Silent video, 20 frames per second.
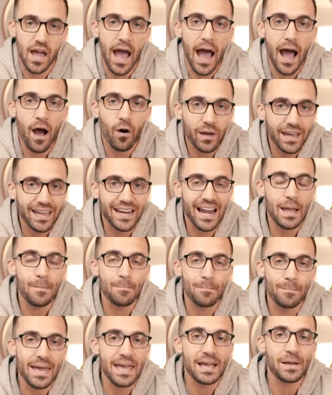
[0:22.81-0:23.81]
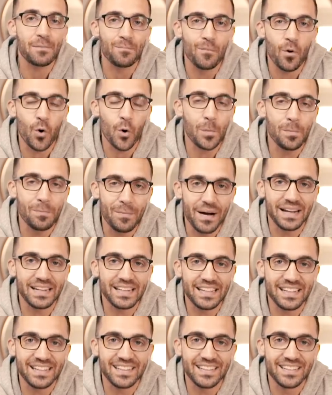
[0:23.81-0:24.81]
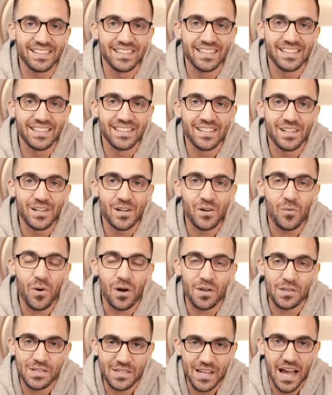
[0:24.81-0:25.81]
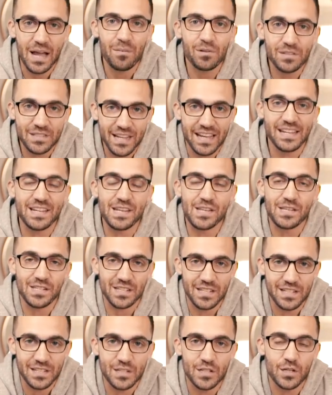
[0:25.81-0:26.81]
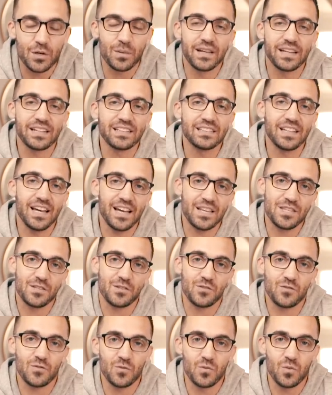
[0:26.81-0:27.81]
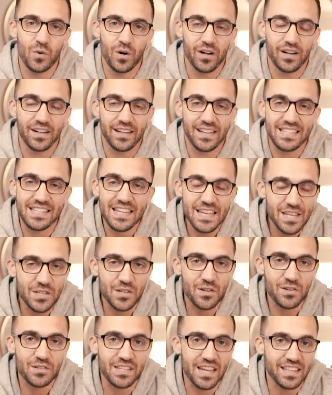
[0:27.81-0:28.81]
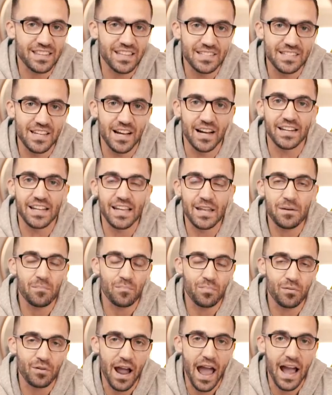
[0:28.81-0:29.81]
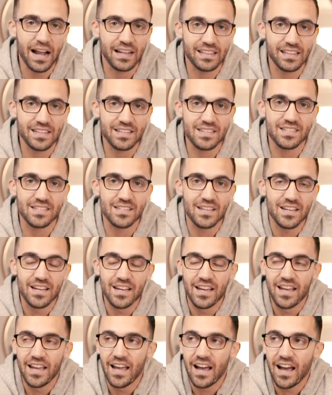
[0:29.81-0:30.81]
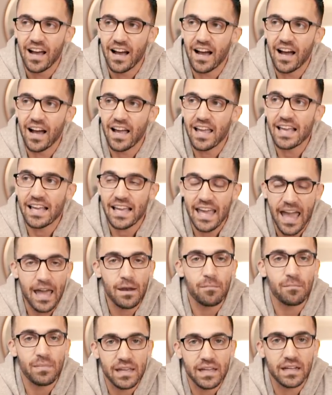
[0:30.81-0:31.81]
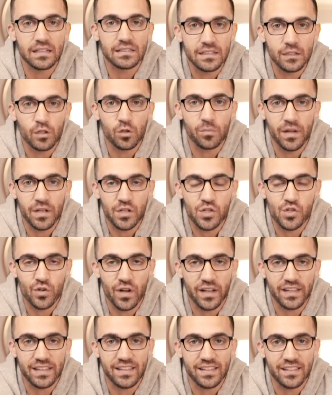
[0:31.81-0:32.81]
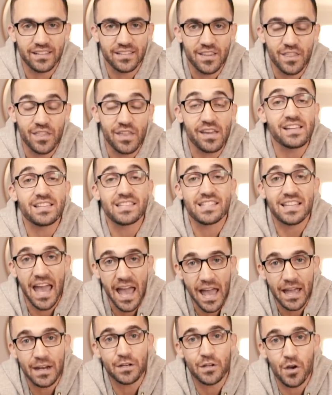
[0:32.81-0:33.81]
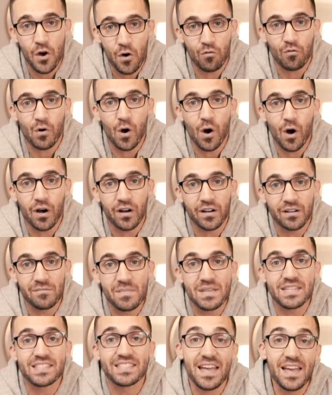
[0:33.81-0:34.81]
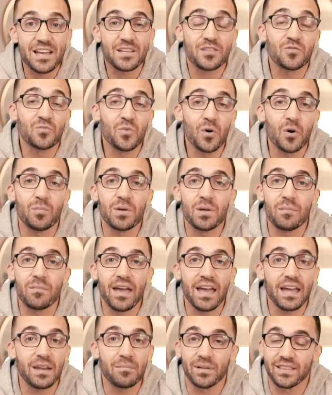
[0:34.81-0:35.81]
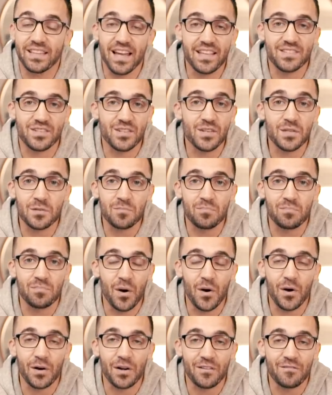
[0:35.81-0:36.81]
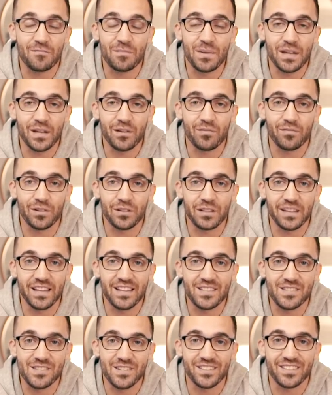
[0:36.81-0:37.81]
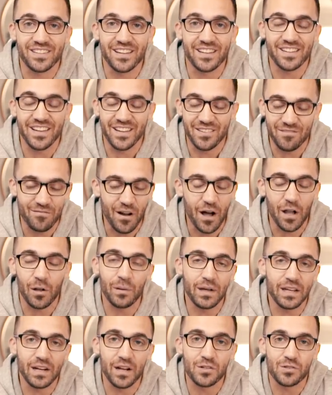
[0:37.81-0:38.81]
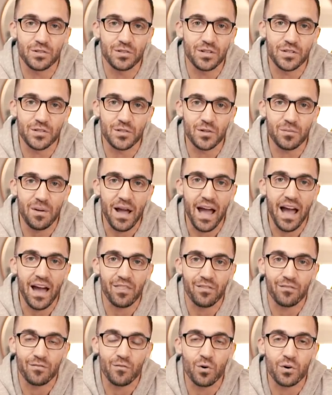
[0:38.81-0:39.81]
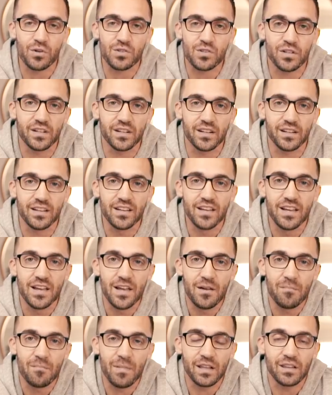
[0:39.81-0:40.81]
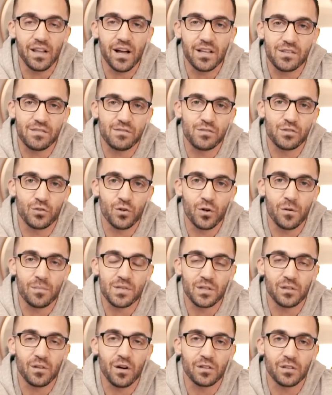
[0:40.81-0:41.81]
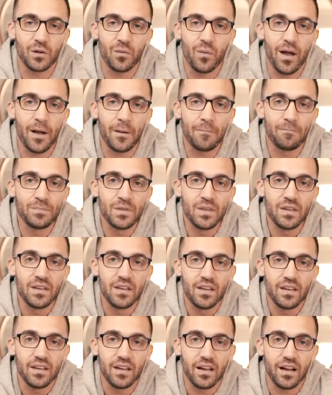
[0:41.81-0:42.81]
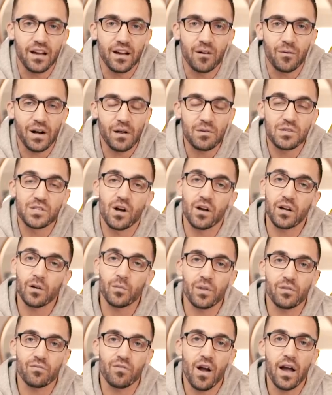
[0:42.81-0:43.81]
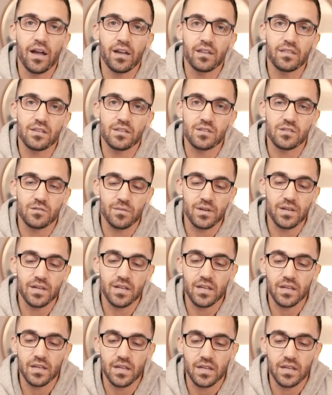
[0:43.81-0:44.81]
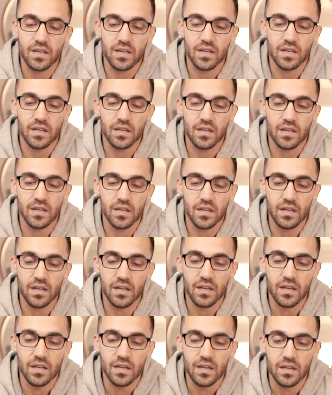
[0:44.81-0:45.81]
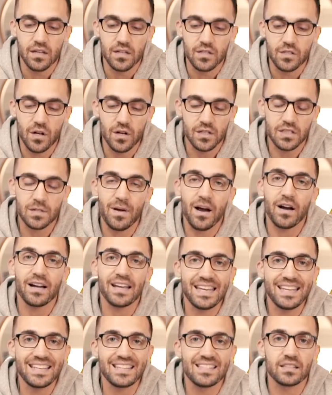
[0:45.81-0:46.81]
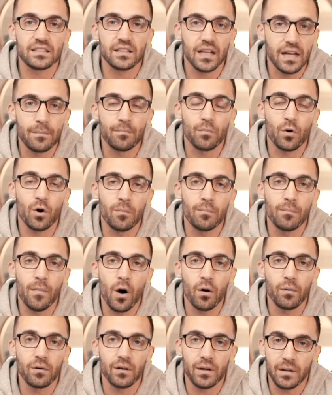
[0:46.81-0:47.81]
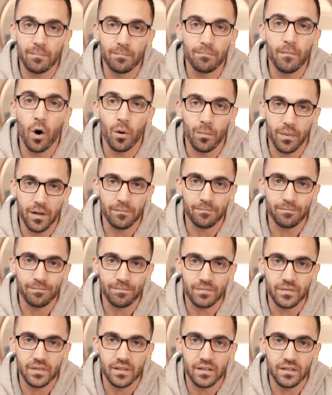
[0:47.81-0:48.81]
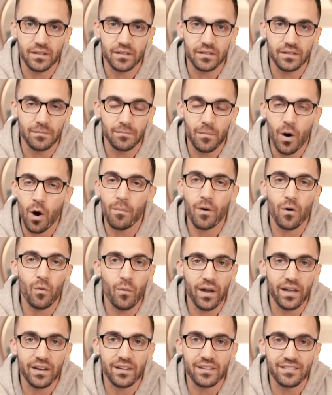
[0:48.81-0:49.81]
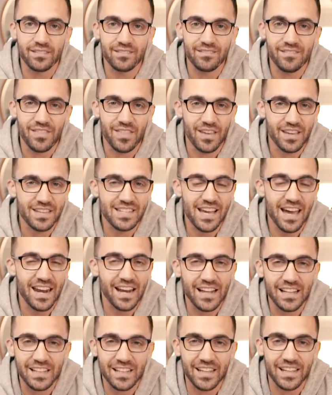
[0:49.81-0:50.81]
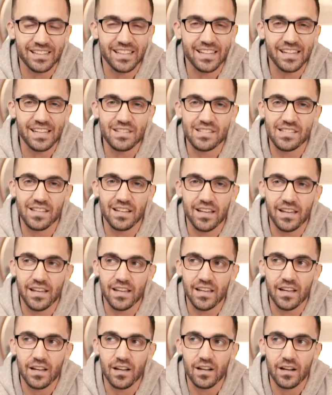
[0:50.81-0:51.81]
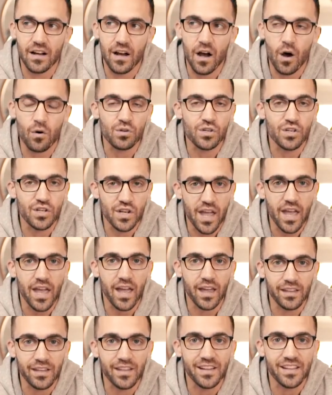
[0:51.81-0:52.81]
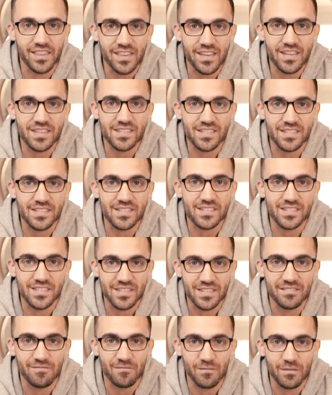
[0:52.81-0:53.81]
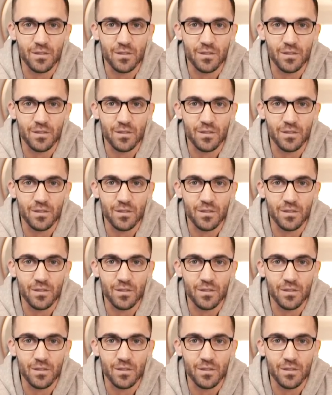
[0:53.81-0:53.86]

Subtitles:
How can I make more money while simultaneously doing less work? It's easier said than done. In practice, it can be a little bit tricky. Things can go wrong. Mistakes will be made, but that's just part of being a freelancer and following an untraditional path. Of course, you're gonna make lots of screw-ups along the way. When I was talking with Ryan this week, he talked about his light bulb moment. The moment when things kind of clicked and he's like, oh shit, like this is